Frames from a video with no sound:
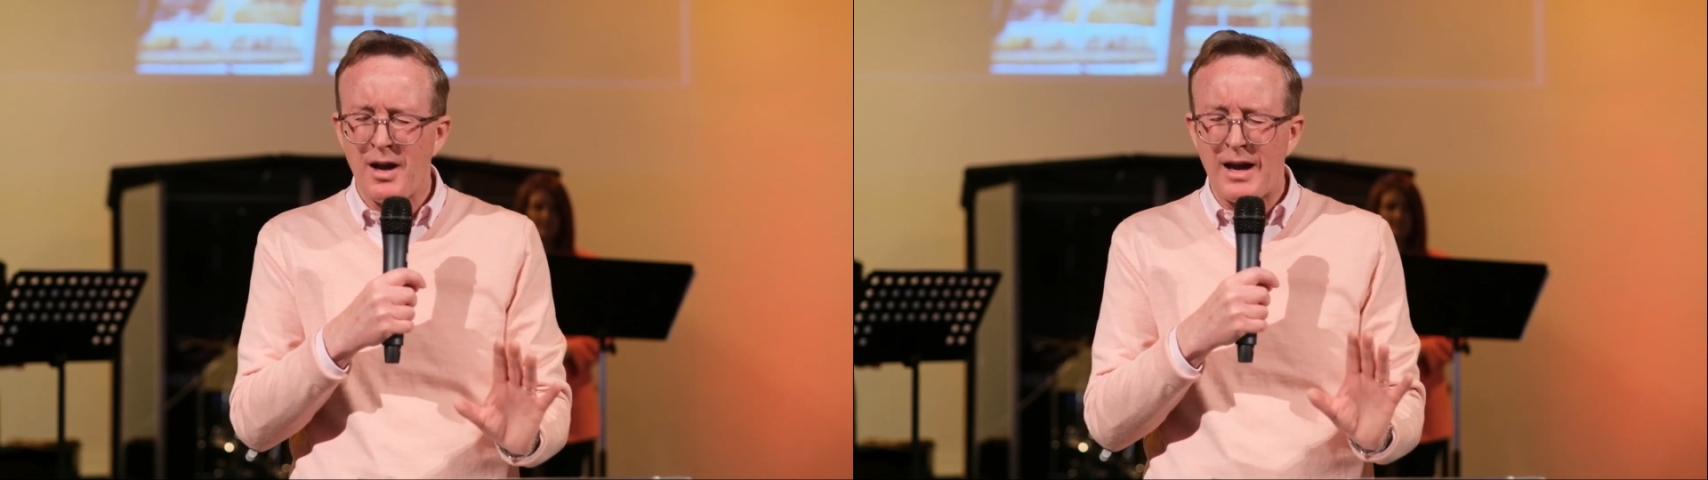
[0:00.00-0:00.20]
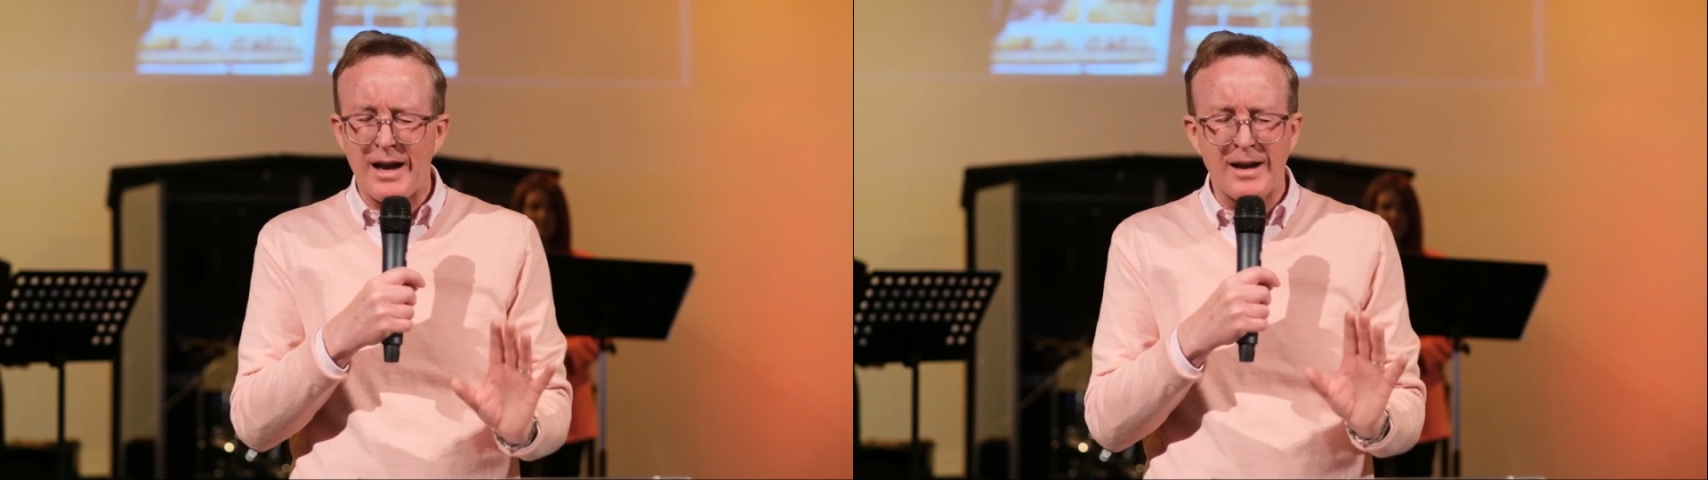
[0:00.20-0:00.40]

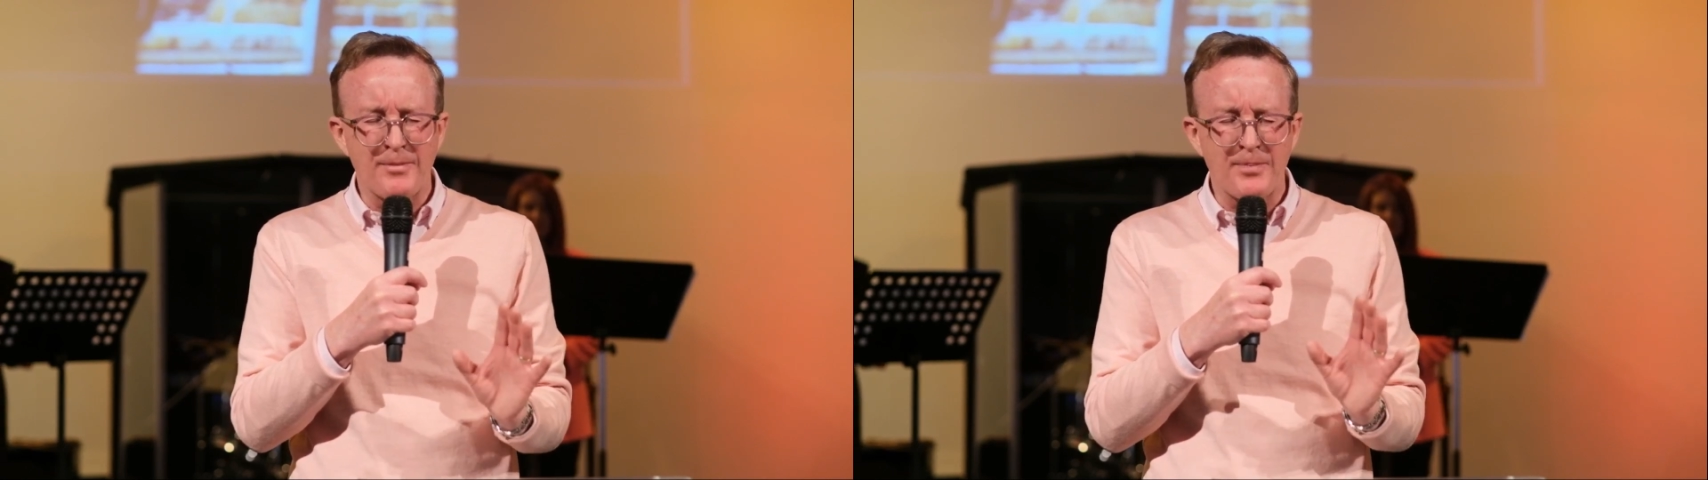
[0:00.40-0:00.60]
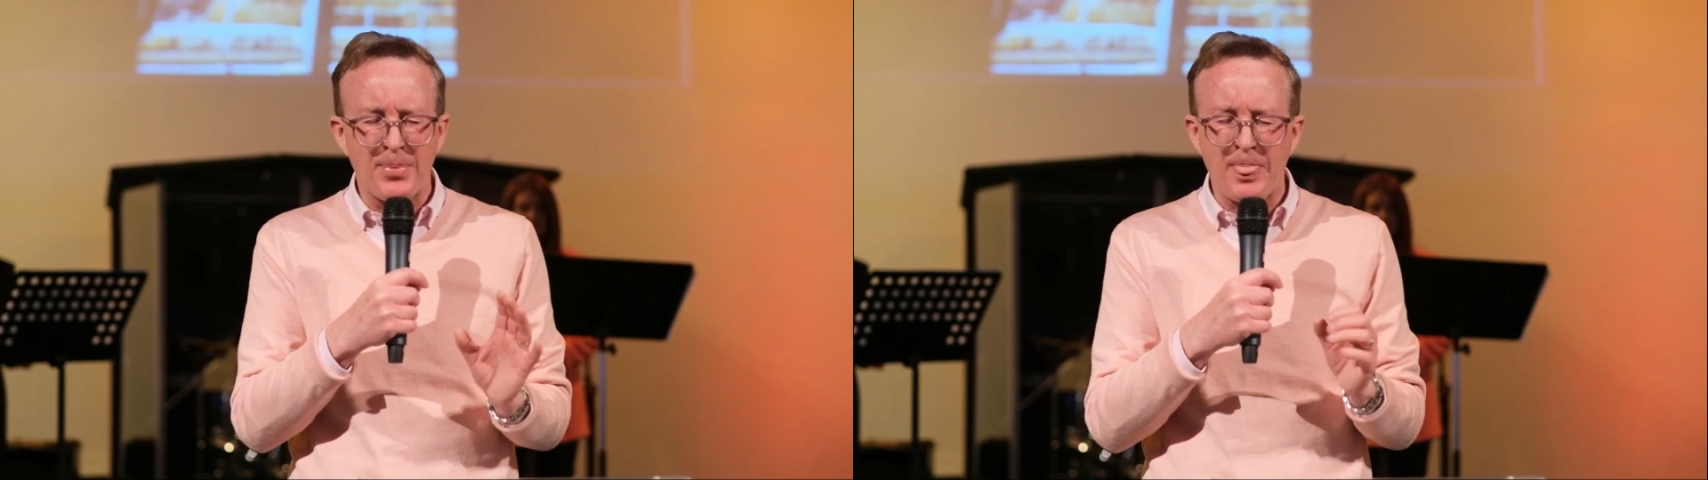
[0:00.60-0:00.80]

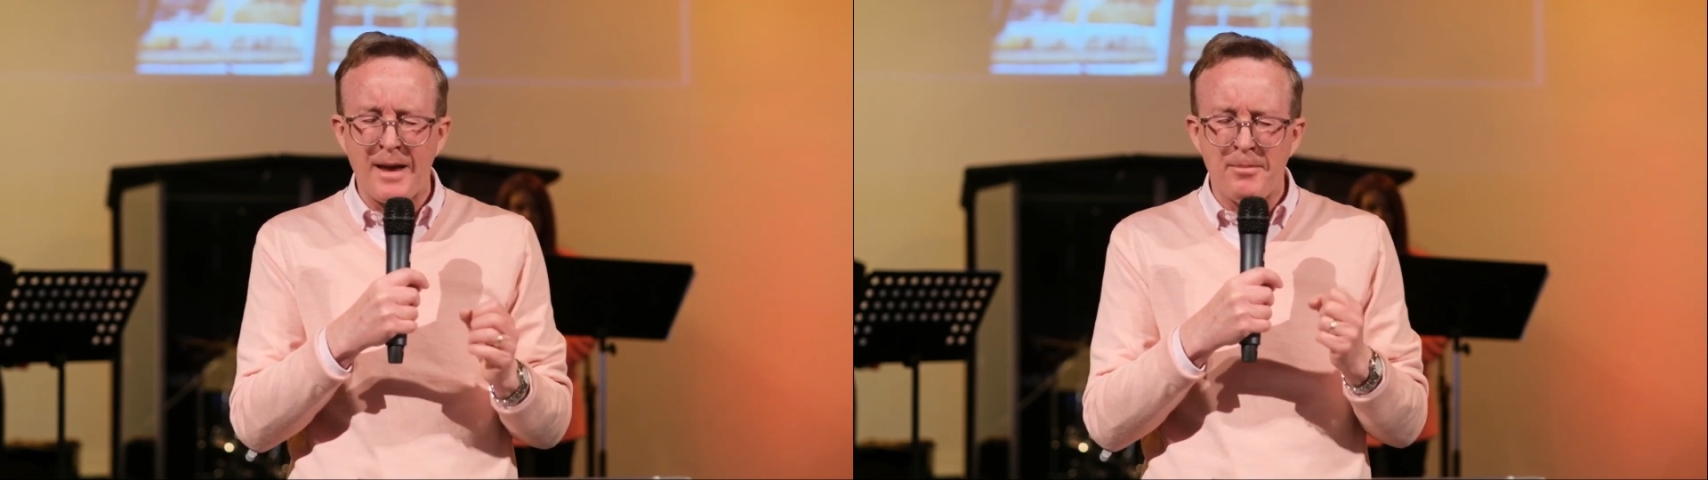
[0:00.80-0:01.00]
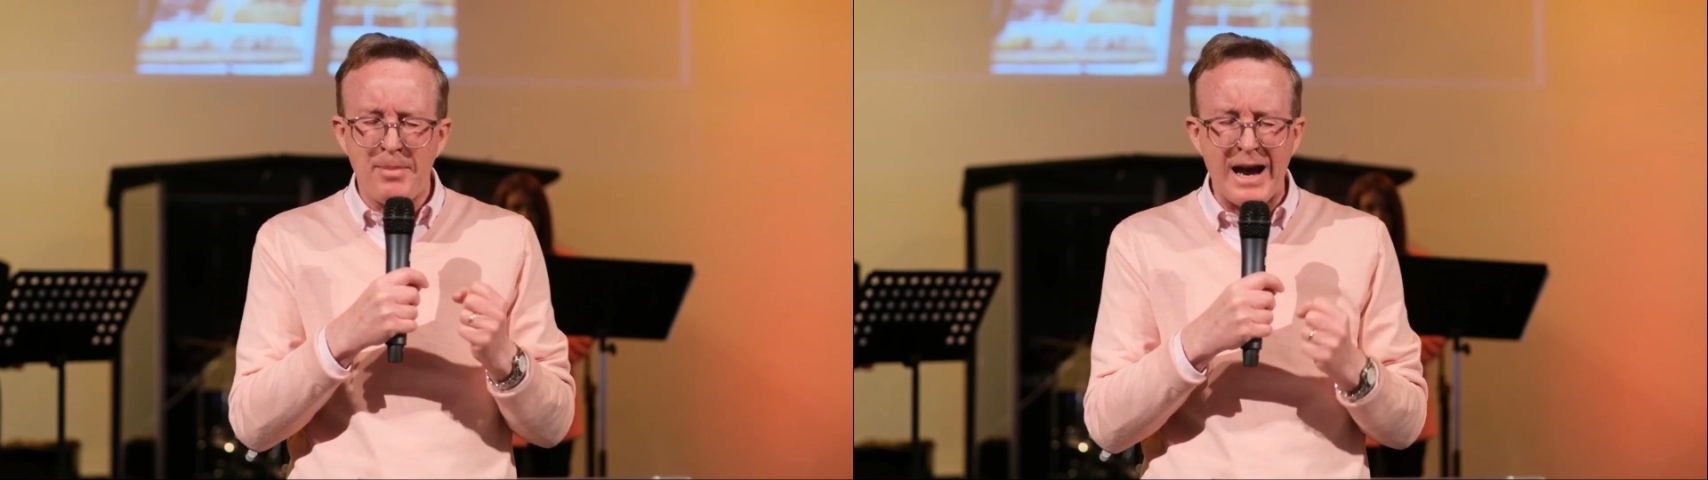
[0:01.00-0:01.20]

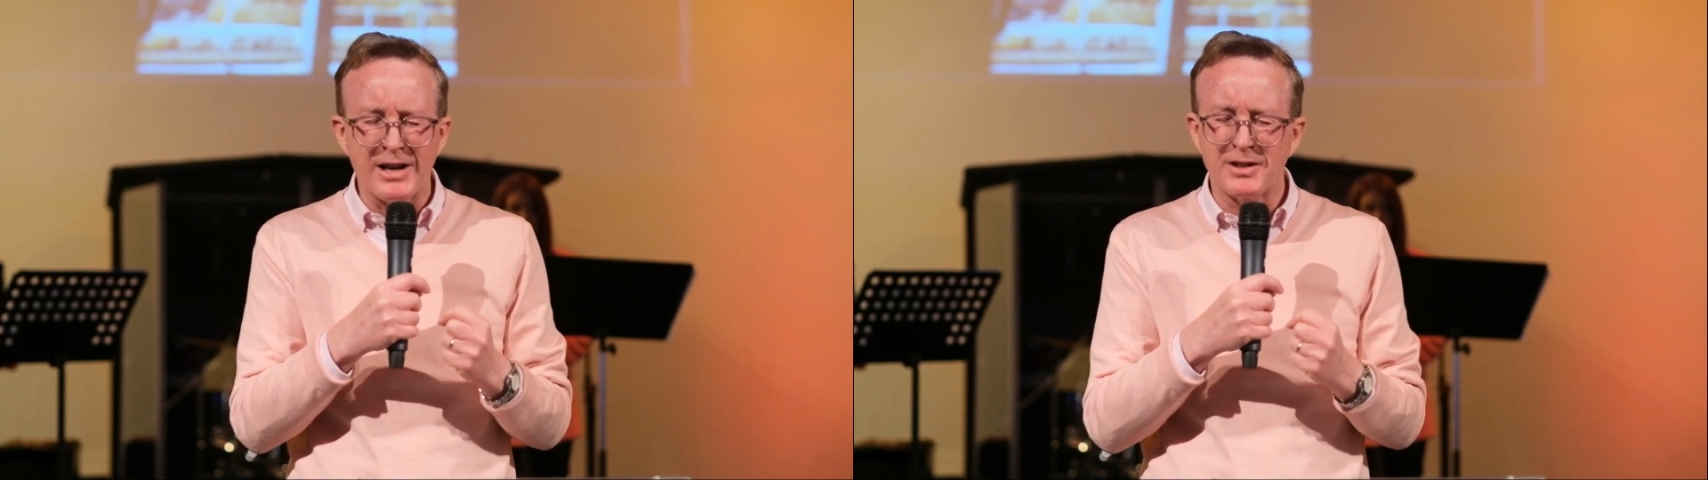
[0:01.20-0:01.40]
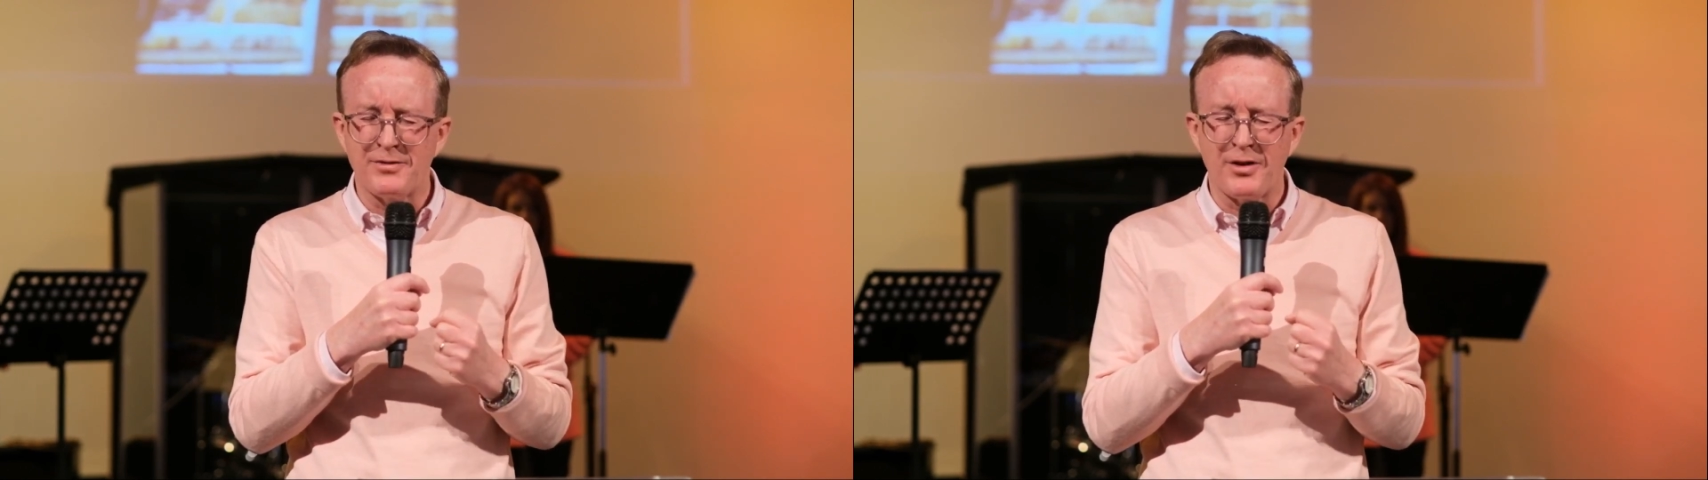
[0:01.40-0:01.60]
um,
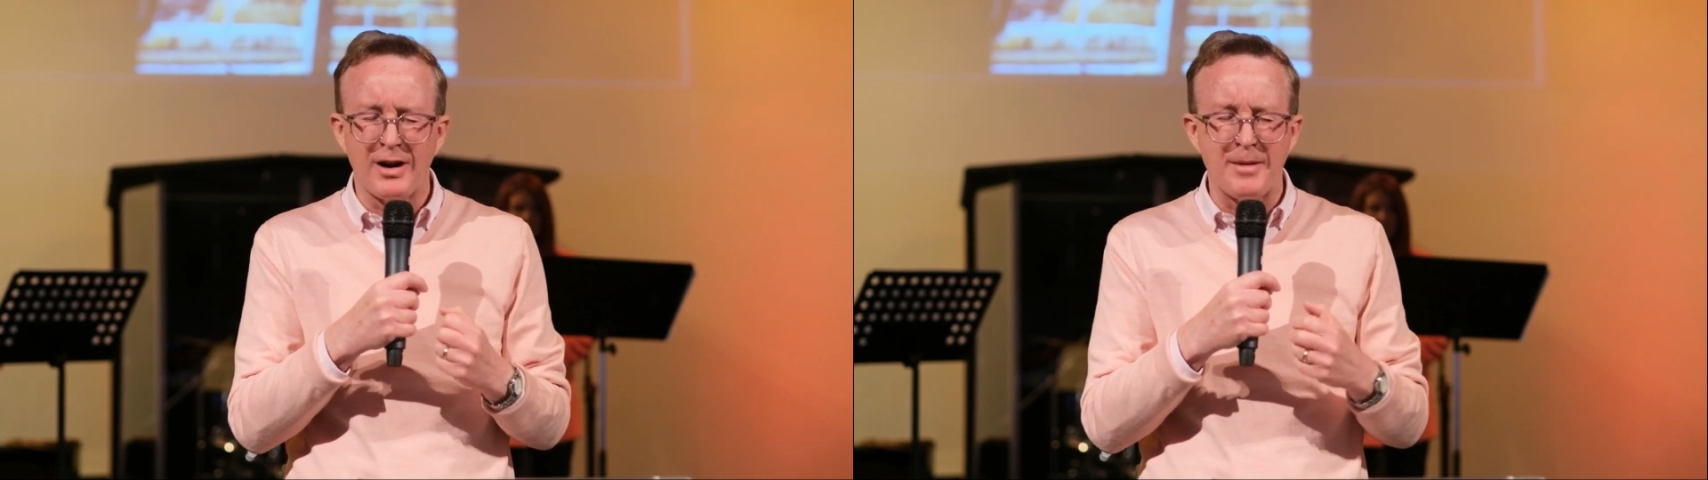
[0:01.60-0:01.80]
passion for Him.